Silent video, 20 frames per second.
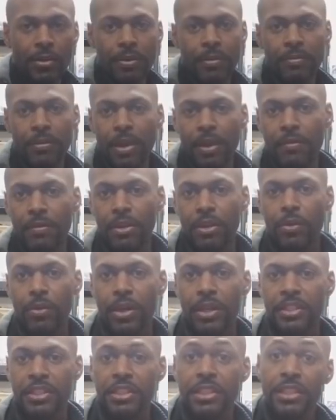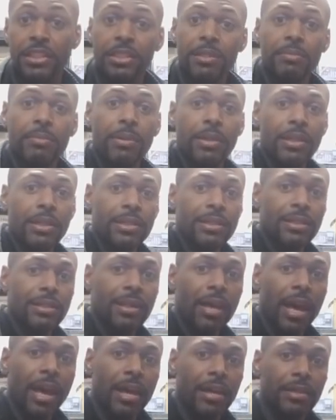If you have any questions, please
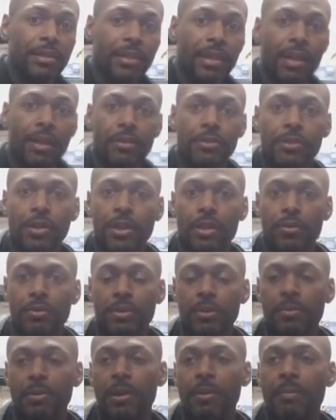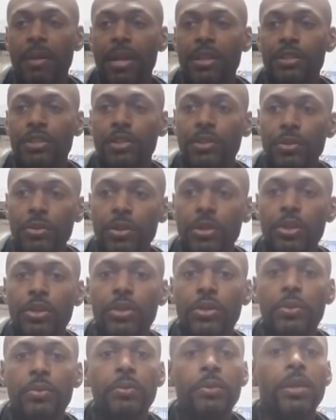ask. I'll try to respond back to
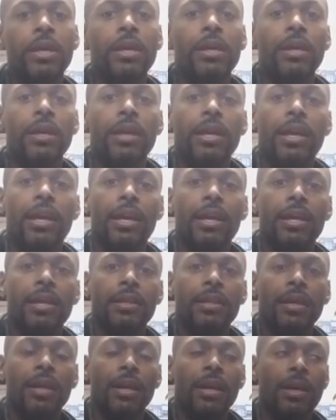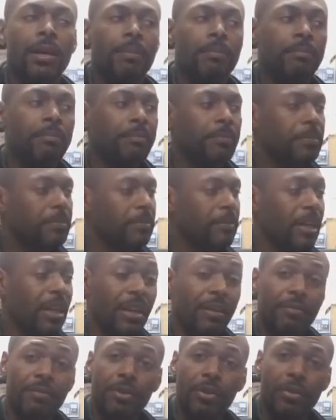you. And um,
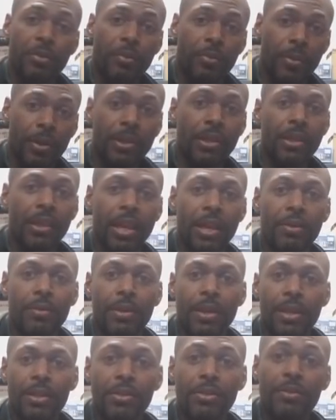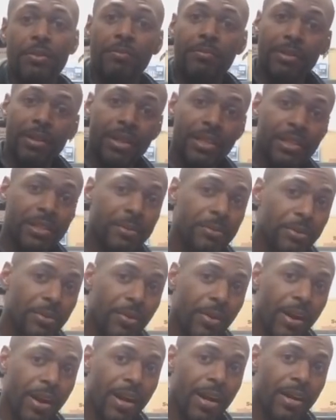if you really like what I do, please
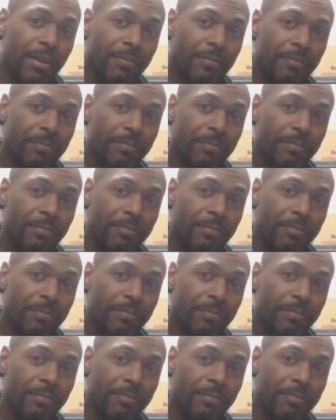subscribe.